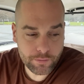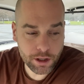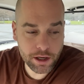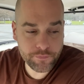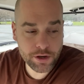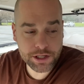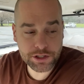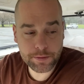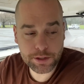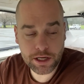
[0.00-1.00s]
I find
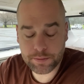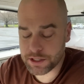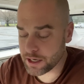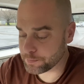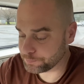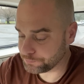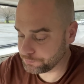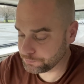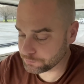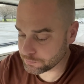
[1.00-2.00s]
sometimes that
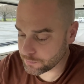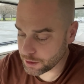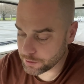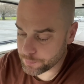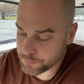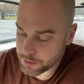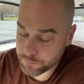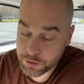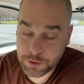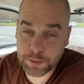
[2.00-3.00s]

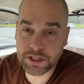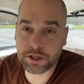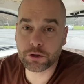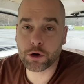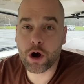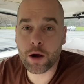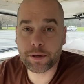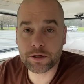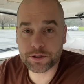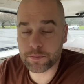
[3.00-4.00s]
there's a particular
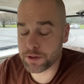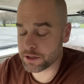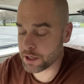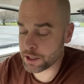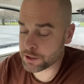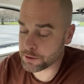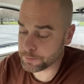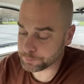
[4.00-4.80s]
hobby or something that I do,